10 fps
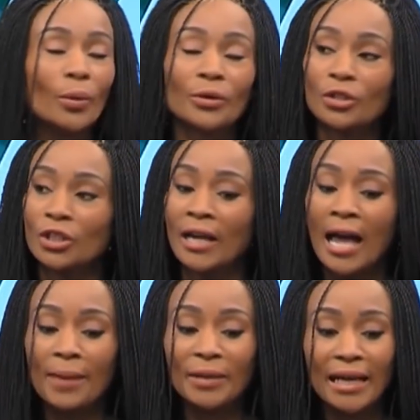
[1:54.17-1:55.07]
But Richard,
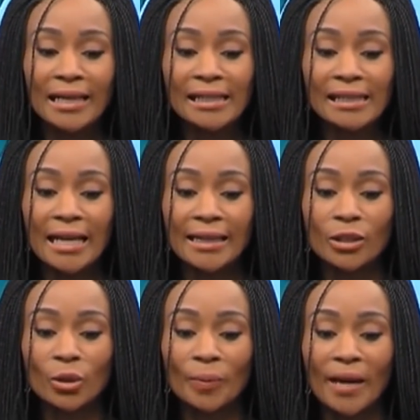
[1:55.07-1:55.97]
I mean, I understand
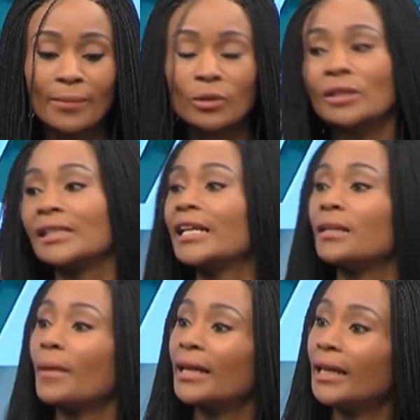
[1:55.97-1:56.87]
that you'll be able to
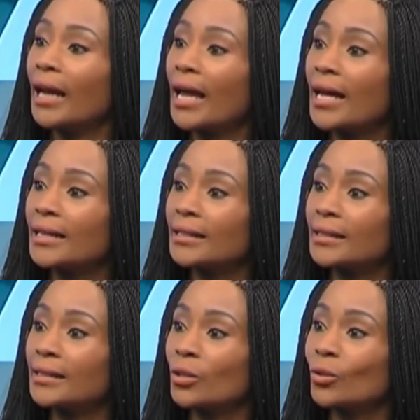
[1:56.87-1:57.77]
send money
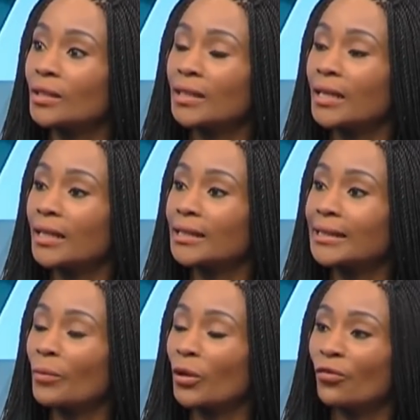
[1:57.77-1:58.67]
as you're sending
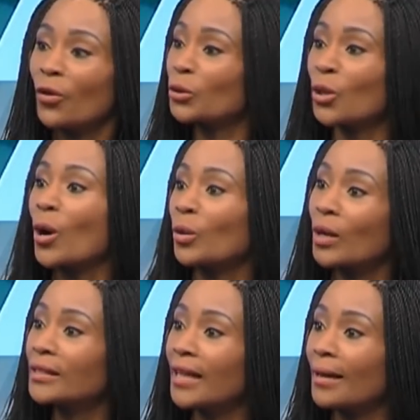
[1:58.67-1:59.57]
someone a photo on
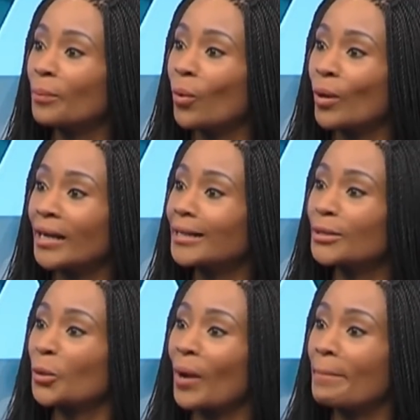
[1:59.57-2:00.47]
WhatsApp or an
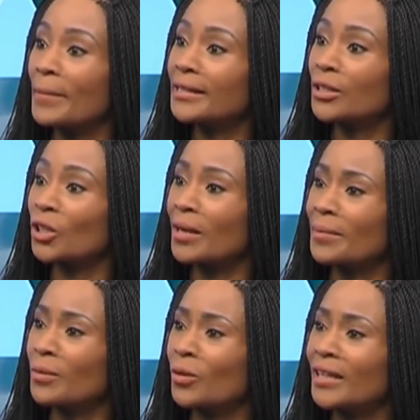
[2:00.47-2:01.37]
Instagram Messenger. I
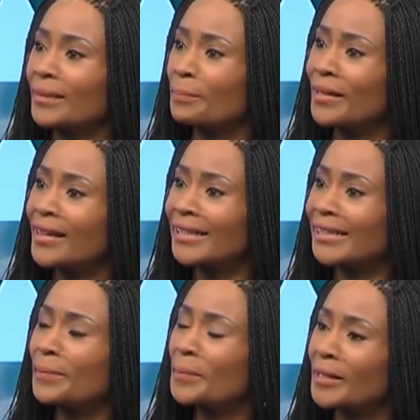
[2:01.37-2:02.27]
mean, will it be that
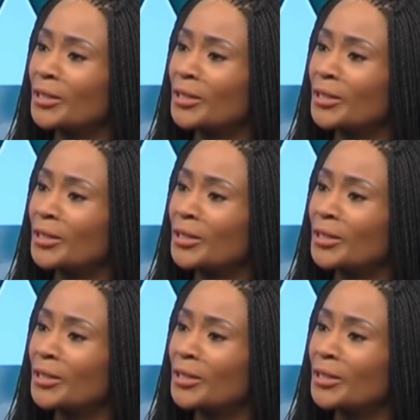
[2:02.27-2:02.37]
simple?